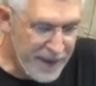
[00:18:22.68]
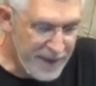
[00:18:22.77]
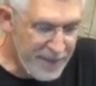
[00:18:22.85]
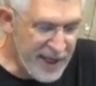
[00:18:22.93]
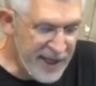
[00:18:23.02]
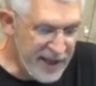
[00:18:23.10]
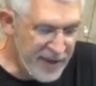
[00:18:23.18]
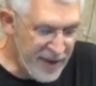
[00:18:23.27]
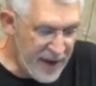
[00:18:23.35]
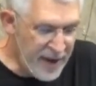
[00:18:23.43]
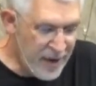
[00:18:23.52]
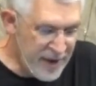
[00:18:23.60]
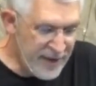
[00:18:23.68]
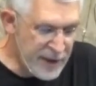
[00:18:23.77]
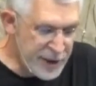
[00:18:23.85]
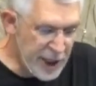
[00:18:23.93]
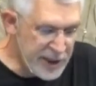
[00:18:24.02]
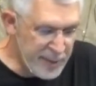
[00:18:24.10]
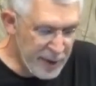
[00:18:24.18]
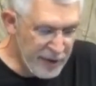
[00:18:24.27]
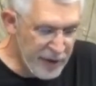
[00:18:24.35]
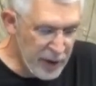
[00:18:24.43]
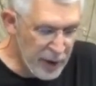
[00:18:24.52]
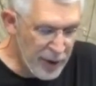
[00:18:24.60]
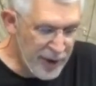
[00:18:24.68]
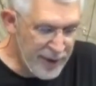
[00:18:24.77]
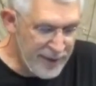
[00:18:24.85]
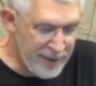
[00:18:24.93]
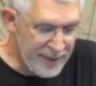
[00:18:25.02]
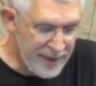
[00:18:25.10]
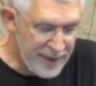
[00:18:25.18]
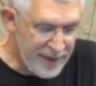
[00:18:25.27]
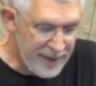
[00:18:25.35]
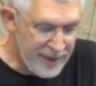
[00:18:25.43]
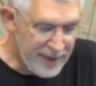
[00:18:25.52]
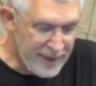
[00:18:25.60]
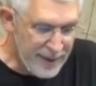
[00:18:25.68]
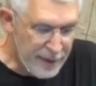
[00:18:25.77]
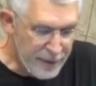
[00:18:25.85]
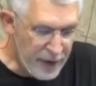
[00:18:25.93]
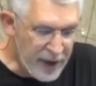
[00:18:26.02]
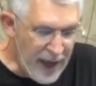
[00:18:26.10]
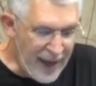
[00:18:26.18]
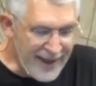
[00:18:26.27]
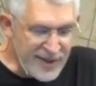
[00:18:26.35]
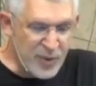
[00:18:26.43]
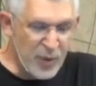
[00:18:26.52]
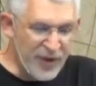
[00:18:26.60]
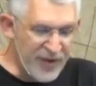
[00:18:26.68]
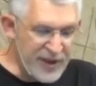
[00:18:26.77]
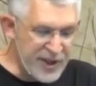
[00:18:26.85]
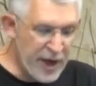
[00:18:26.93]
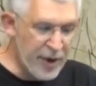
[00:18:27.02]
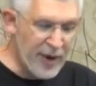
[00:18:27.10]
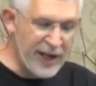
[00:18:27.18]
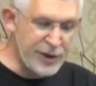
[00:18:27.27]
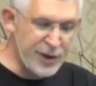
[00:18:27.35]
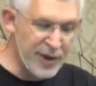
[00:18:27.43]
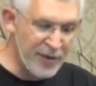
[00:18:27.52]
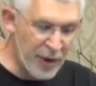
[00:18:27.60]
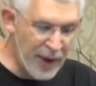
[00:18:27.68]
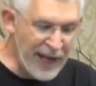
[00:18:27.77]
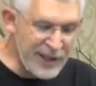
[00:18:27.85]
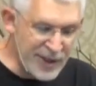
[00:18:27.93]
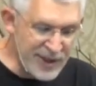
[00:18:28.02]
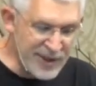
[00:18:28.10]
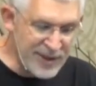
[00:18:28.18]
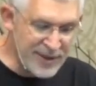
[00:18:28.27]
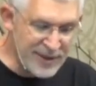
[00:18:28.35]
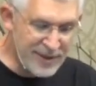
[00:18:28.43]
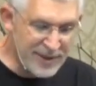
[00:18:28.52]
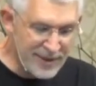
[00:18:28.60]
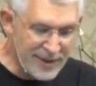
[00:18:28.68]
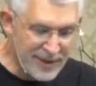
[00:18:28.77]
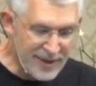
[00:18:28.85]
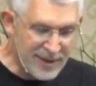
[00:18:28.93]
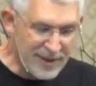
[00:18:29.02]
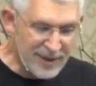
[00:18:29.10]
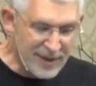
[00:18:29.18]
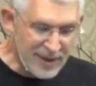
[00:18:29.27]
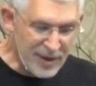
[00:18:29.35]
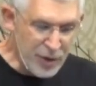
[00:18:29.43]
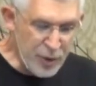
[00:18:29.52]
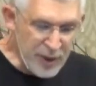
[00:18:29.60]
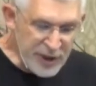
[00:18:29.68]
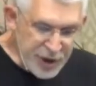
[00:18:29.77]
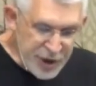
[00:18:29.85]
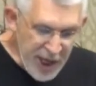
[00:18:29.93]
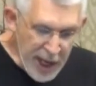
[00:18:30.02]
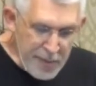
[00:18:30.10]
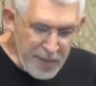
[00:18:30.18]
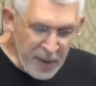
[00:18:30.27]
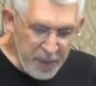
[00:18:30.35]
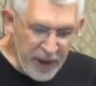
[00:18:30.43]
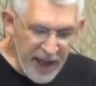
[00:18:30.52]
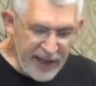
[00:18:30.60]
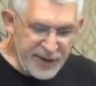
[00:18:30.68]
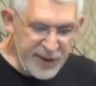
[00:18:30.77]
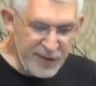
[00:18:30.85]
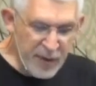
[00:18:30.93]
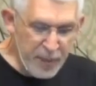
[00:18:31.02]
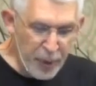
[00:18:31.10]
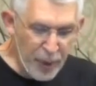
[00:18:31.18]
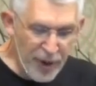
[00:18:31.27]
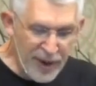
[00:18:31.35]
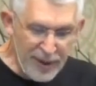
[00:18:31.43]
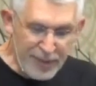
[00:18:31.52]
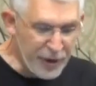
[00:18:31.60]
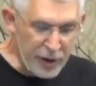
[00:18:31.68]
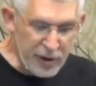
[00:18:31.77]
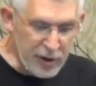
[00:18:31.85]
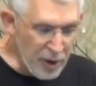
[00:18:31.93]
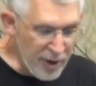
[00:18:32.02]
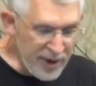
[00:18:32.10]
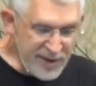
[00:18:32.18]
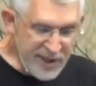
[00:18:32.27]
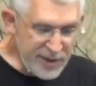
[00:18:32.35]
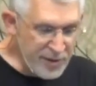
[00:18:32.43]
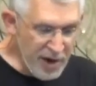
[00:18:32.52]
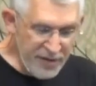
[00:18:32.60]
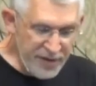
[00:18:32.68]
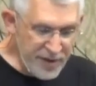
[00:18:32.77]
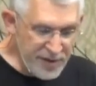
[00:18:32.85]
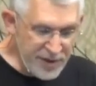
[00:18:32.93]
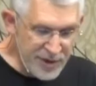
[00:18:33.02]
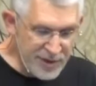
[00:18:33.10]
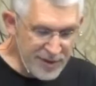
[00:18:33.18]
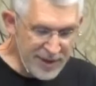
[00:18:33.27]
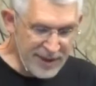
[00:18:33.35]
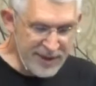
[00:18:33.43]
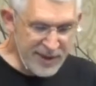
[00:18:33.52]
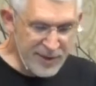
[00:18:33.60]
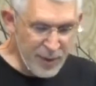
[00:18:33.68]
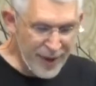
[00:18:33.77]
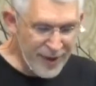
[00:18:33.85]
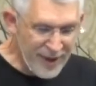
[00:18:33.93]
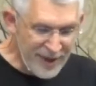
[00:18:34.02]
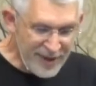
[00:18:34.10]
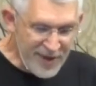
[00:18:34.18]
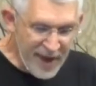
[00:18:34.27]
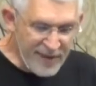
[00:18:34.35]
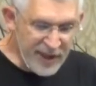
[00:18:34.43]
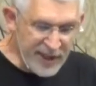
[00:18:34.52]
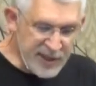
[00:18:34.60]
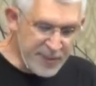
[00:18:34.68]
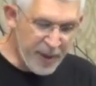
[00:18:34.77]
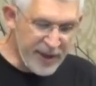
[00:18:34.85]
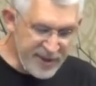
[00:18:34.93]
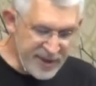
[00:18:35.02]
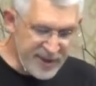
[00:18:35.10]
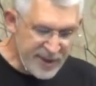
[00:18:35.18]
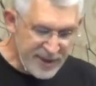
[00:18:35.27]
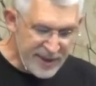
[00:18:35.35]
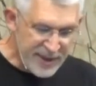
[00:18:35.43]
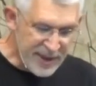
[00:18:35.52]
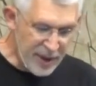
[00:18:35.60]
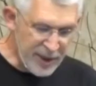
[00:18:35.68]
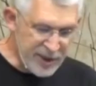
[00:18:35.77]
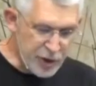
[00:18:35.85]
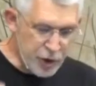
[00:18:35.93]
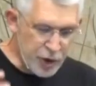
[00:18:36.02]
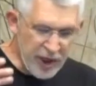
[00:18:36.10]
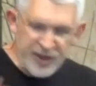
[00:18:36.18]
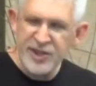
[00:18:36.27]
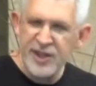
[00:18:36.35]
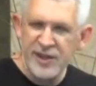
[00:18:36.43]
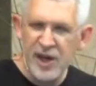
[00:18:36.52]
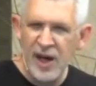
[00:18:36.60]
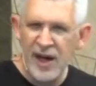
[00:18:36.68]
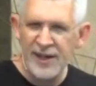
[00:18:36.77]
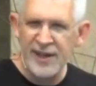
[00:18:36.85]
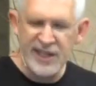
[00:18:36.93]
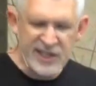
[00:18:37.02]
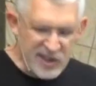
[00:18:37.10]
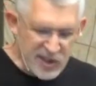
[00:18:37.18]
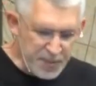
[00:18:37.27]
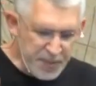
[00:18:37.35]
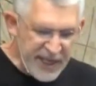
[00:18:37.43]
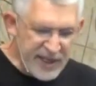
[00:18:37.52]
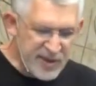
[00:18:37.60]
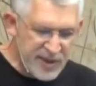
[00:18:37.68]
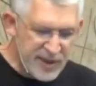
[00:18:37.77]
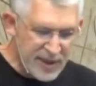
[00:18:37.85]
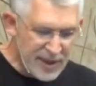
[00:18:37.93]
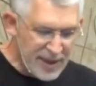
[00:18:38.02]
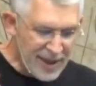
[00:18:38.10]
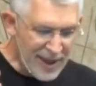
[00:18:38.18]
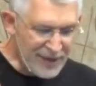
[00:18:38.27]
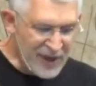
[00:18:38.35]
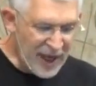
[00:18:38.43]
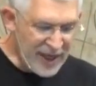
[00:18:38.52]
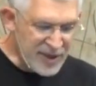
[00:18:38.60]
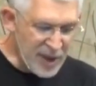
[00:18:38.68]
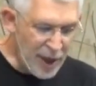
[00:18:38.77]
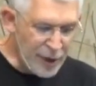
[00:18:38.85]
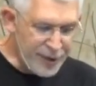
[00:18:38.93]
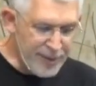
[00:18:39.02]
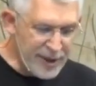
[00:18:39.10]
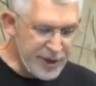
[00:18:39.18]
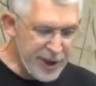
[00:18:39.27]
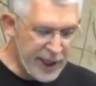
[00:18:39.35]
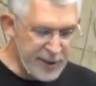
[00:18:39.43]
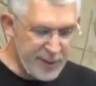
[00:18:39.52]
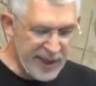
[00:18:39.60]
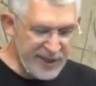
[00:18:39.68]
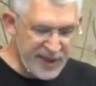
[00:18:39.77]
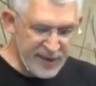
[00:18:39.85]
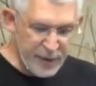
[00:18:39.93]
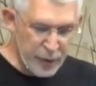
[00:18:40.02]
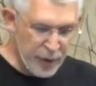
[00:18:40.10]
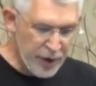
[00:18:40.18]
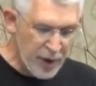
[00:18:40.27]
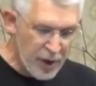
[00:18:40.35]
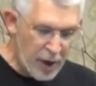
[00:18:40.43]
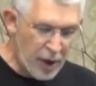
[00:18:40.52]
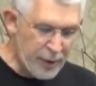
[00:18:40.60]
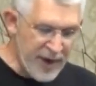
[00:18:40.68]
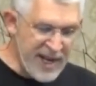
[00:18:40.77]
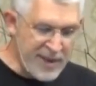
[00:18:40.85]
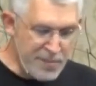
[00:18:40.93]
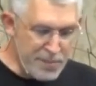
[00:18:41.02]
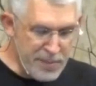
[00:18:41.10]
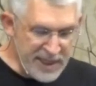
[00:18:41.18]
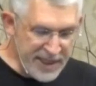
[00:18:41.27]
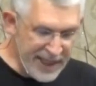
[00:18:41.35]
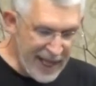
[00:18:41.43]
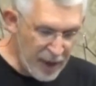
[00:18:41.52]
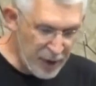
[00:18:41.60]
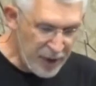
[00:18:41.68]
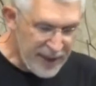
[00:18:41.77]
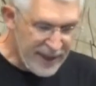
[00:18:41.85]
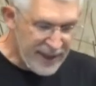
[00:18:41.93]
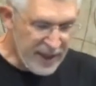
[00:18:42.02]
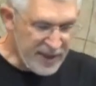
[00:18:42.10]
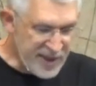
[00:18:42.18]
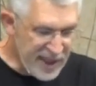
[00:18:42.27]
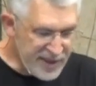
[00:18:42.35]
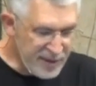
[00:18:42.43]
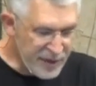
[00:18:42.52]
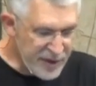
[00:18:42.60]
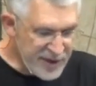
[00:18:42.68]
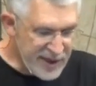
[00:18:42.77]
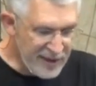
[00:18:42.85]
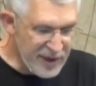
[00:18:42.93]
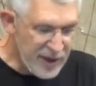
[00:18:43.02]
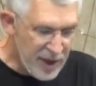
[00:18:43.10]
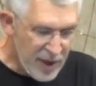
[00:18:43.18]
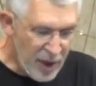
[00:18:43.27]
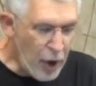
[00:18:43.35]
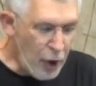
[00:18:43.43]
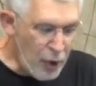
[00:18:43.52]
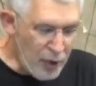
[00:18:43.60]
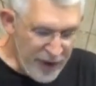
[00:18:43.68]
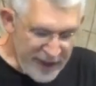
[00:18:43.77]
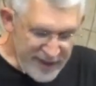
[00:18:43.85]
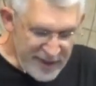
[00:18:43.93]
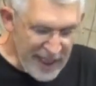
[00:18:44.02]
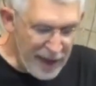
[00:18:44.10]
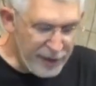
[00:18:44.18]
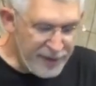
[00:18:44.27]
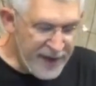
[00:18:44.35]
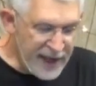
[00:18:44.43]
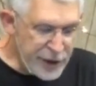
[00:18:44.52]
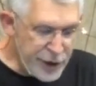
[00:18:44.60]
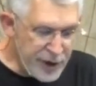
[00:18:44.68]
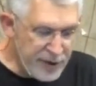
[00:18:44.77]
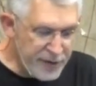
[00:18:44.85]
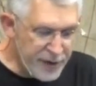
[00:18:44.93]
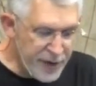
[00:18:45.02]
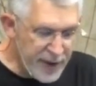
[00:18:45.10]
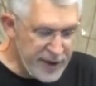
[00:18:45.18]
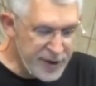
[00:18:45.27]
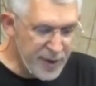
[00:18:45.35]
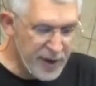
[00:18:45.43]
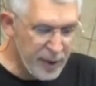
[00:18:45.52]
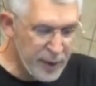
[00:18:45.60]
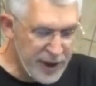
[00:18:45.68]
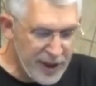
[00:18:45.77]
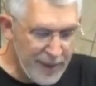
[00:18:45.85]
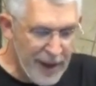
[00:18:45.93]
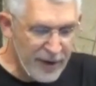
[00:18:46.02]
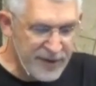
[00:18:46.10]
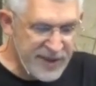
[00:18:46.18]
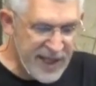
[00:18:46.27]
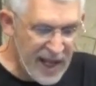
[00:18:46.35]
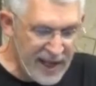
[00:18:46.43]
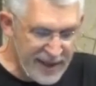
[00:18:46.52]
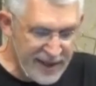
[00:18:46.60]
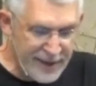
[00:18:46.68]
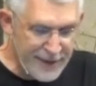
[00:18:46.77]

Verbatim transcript: meaning there in the judgment of the Lord. For God is with the generation of the righteous. You would shame the plans of the poor, but the Lord is his refuge. And this is where David expresses, you know, his trust in God. And he speaks of God's ultimate judgment as if it were already meted out. And he says in verse 7 Oh, that salvation for Israel would come out of Zion.